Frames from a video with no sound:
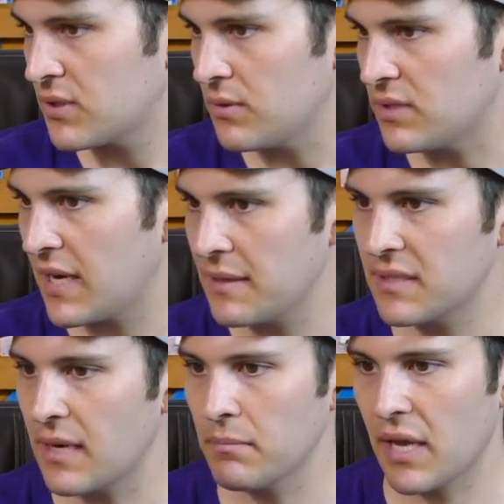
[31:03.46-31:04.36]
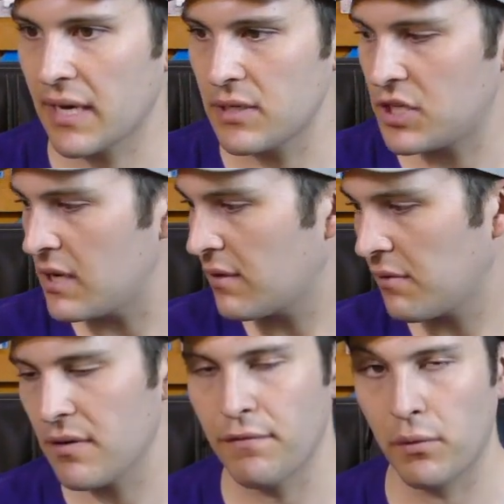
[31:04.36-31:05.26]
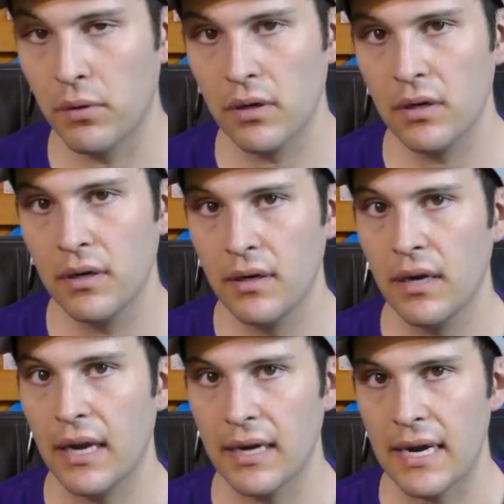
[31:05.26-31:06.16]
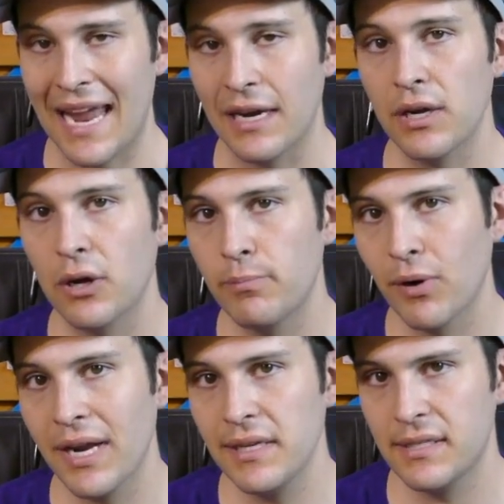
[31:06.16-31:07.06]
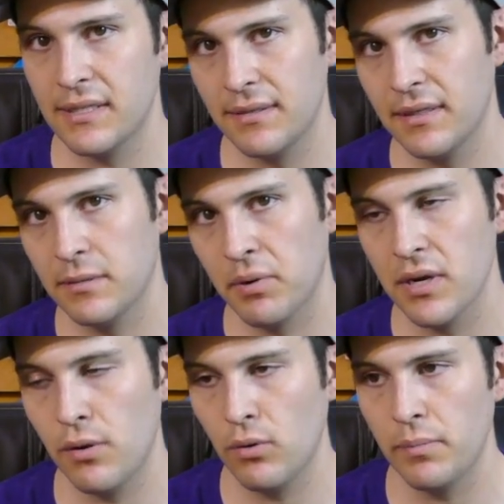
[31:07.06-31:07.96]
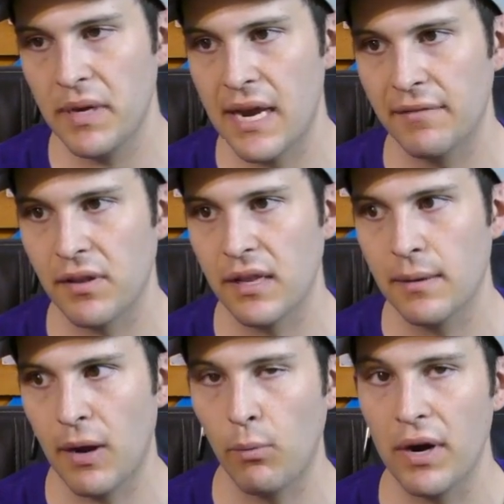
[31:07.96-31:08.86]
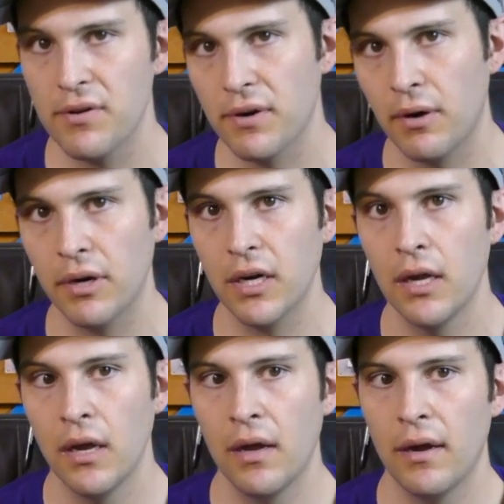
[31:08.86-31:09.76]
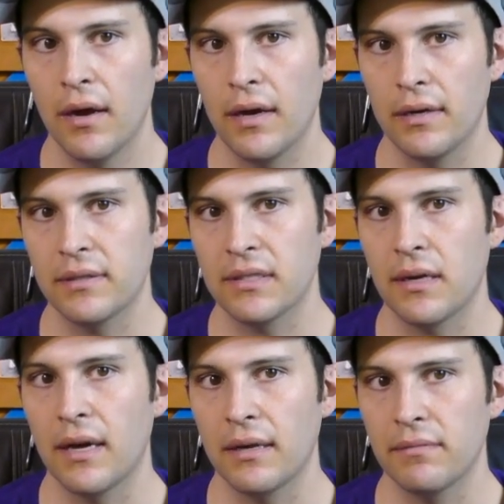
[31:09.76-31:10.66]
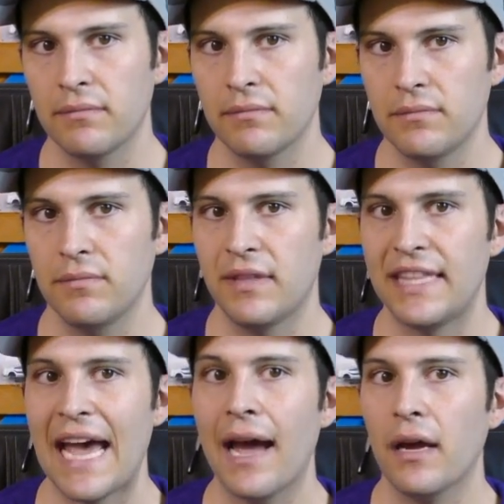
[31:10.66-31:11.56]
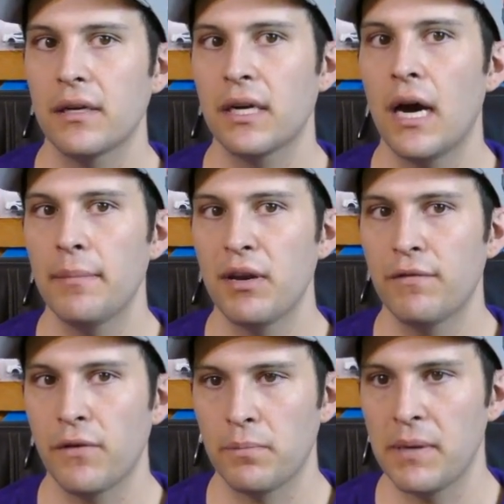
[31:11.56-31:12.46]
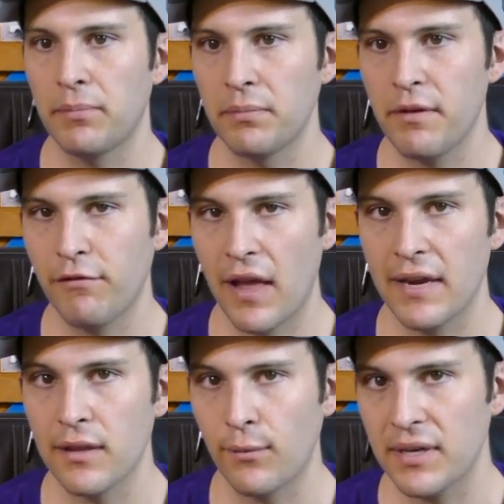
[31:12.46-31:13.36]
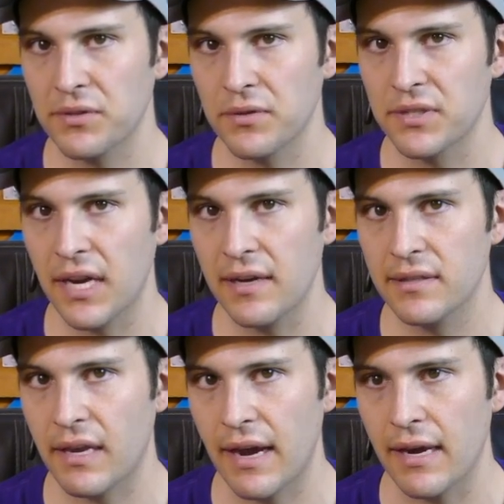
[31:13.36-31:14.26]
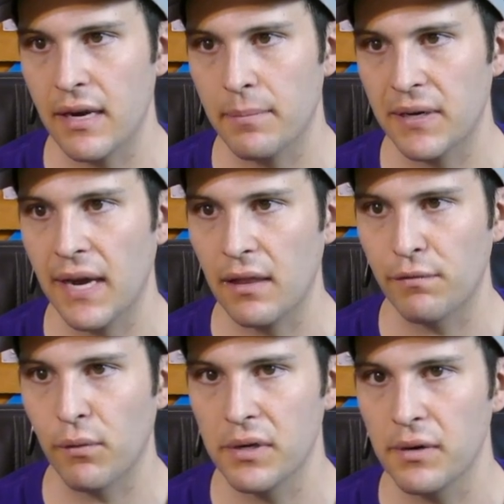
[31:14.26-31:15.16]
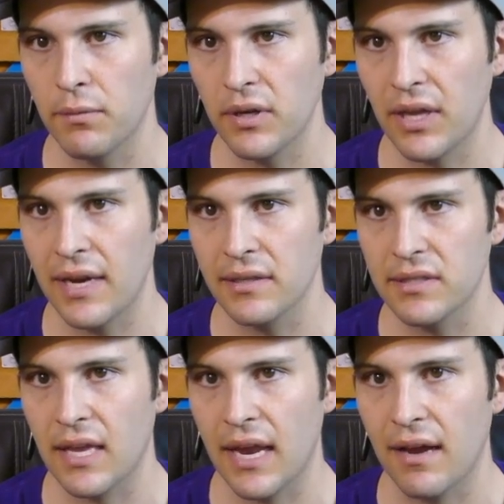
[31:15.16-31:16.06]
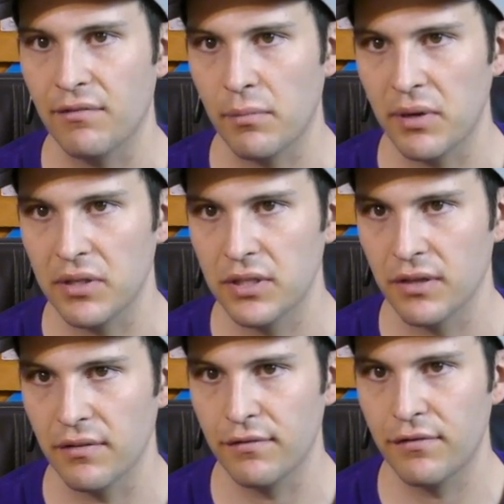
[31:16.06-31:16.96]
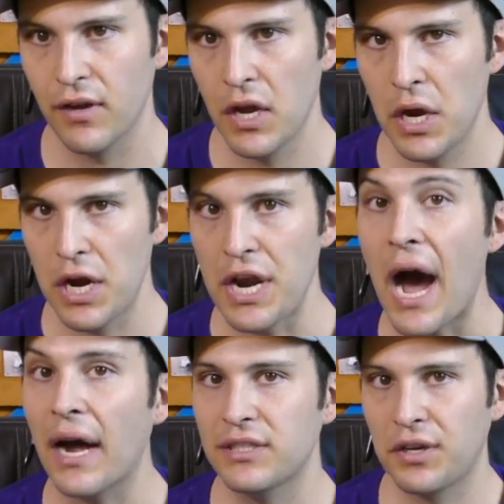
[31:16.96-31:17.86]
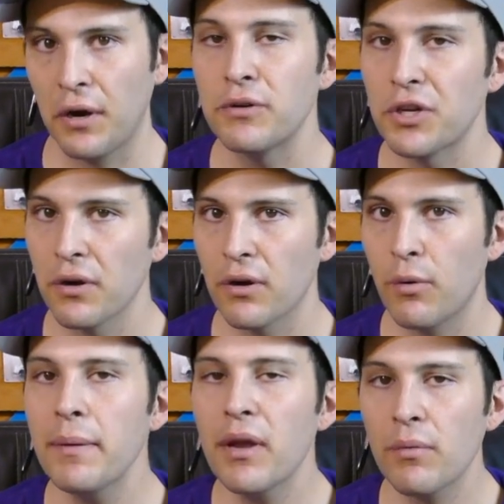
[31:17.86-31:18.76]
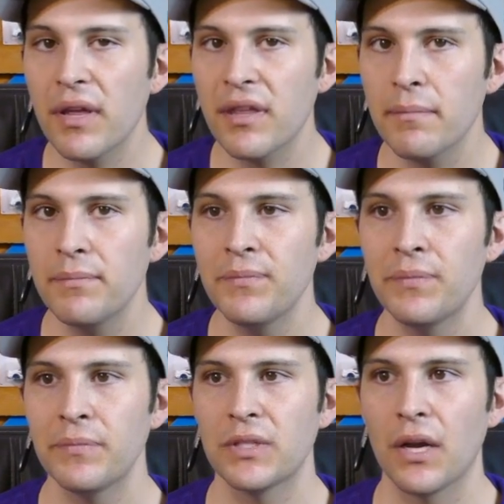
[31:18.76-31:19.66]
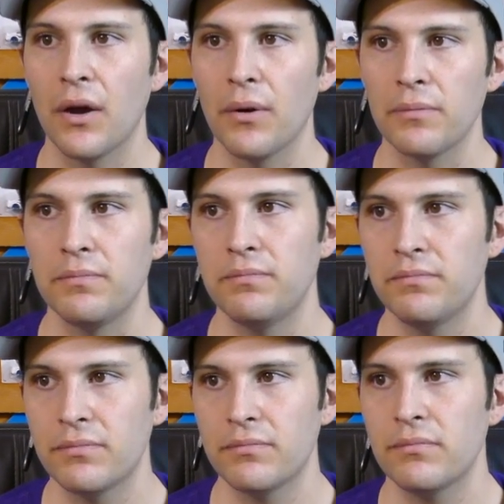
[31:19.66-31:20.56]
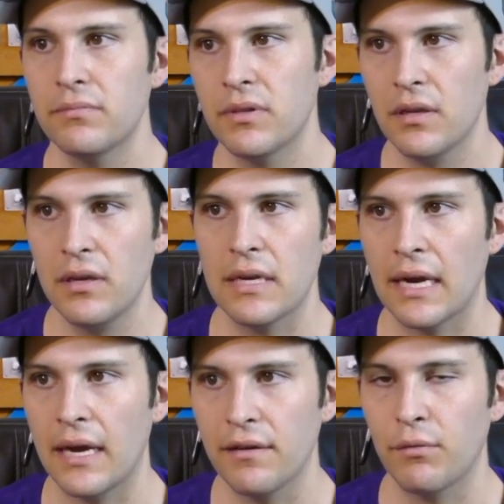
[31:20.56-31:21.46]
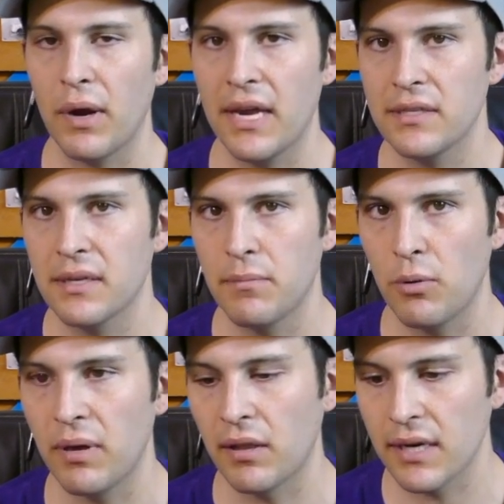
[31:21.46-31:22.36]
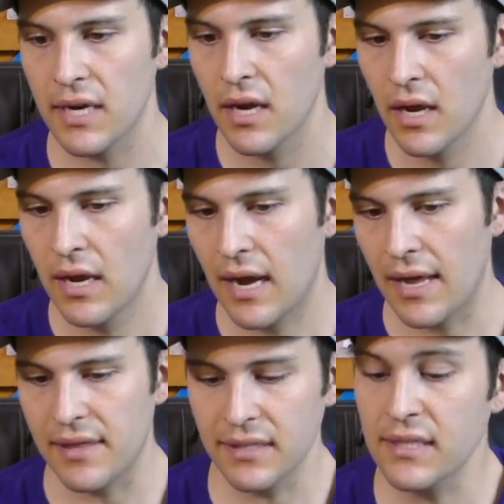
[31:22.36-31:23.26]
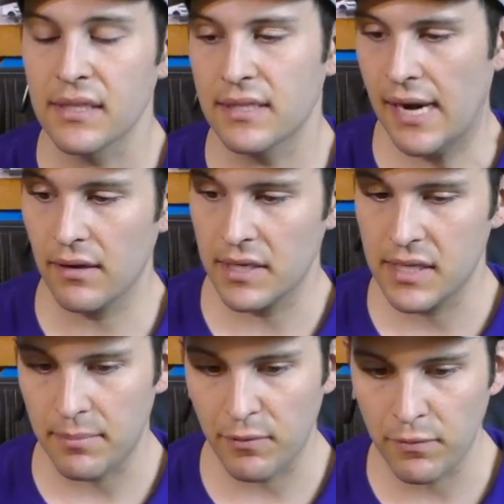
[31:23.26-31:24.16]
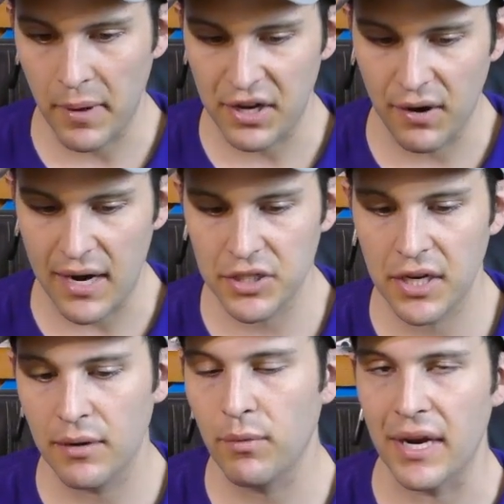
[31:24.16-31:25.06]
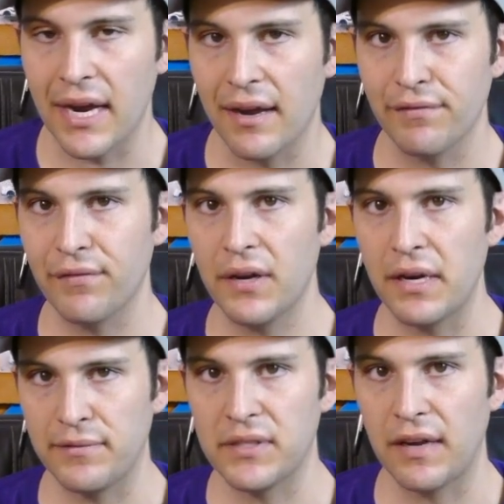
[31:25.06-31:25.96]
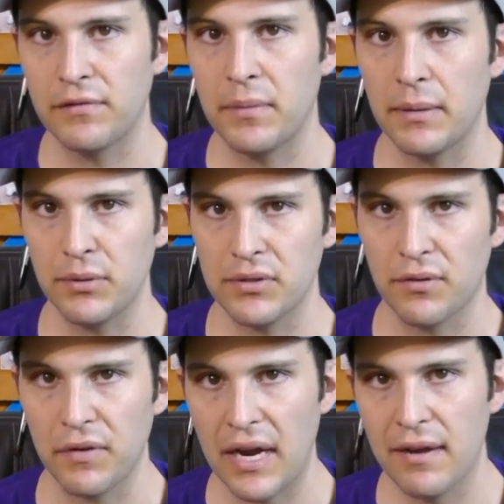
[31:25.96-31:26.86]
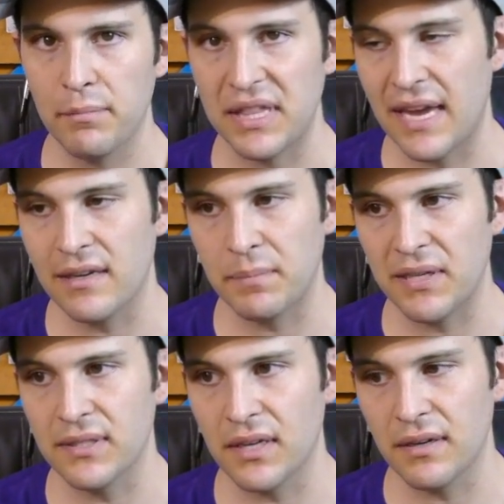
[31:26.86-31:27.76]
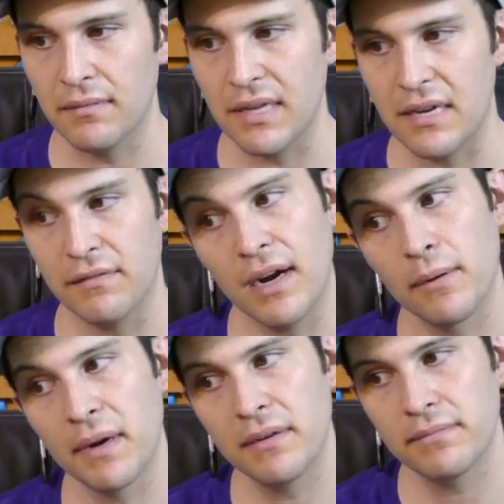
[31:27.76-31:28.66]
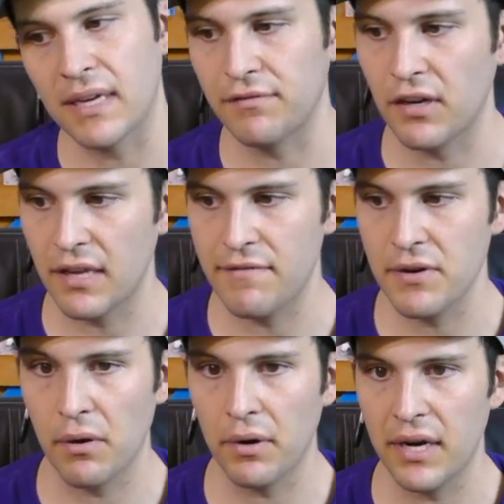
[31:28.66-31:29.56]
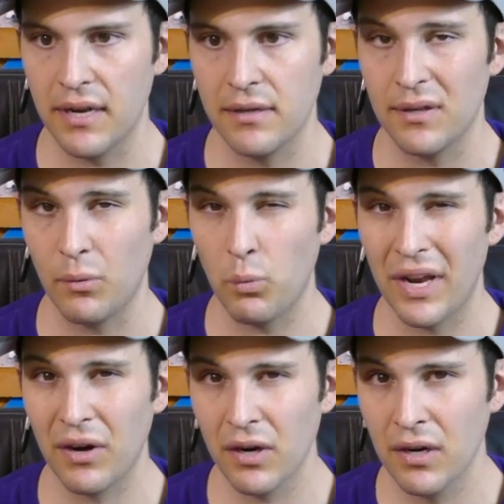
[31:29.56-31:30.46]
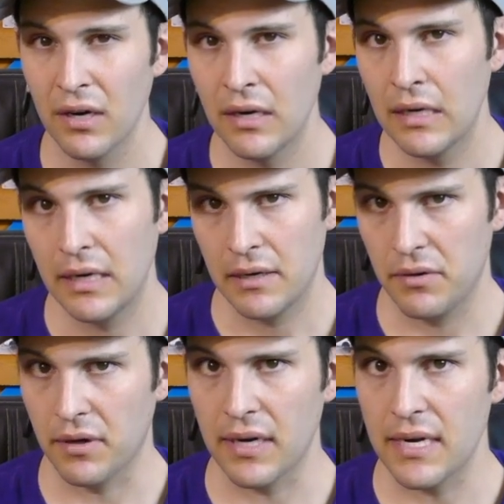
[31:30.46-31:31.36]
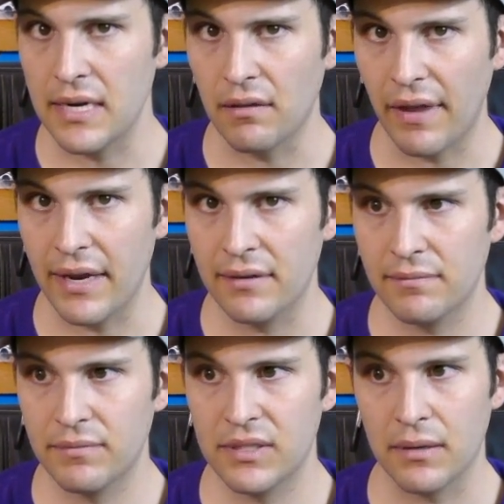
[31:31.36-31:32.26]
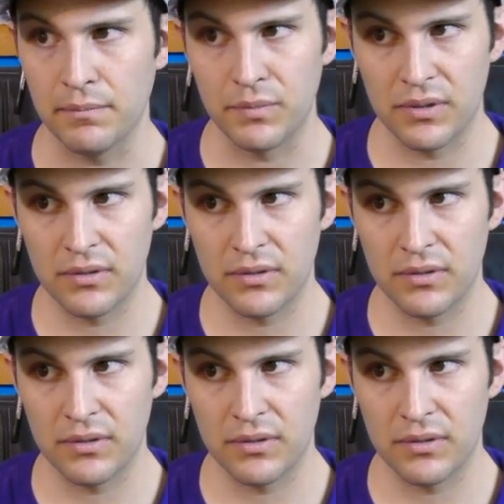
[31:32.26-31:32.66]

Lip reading: to take something like a G34 and an endo brace is pretty cool, but you have to think about where you're going. It's not that uncommon for people to be flying in the western states and end up in California and realize they have a bunch of not kosher equipment with them. So you kind of weigh some mobility. This is entirely separate from my crash kit where you have enough stuff to be able to survive, but that depends on the environment. Definitely if you're going into the winter, you're going to need like some